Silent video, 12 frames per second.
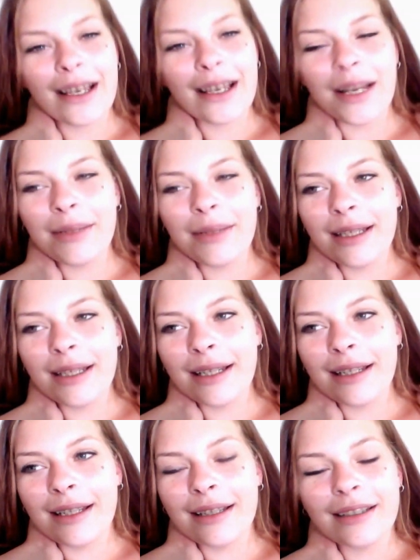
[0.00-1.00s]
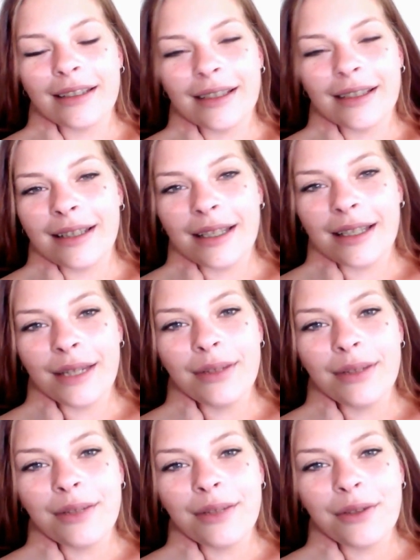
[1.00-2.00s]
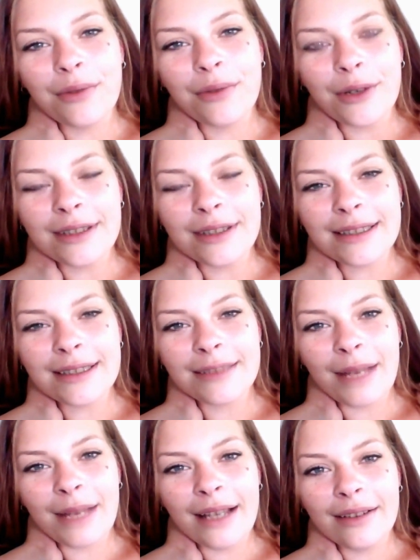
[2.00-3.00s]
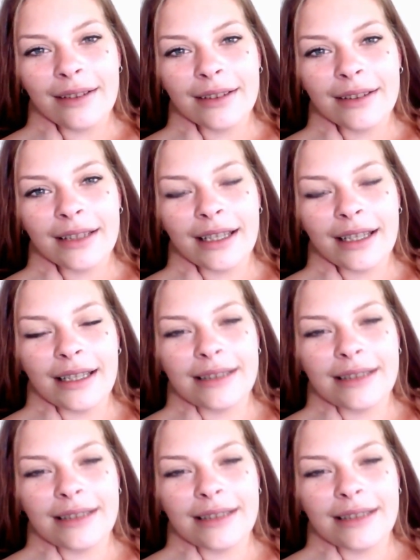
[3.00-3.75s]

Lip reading: I mean, even if you force a smile, it